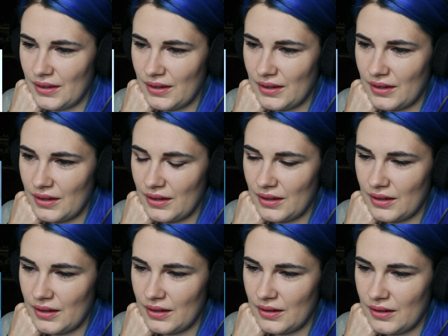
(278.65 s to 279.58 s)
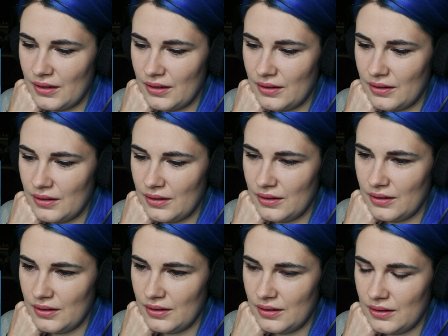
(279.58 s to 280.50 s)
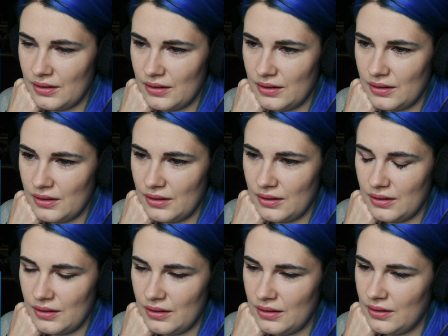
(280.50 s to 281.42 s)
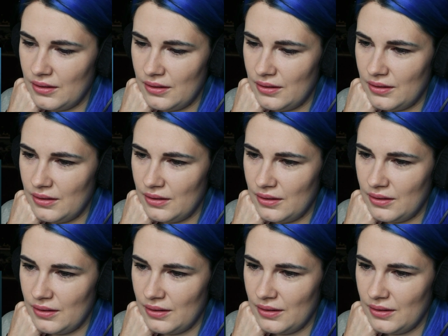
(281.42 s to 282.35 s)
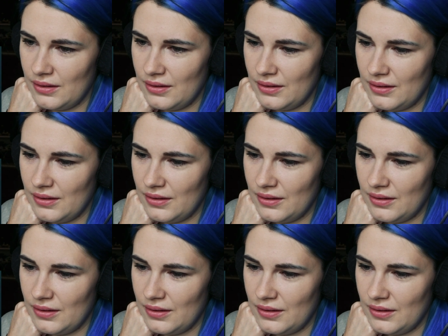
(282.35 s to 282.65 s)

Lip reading: (silence)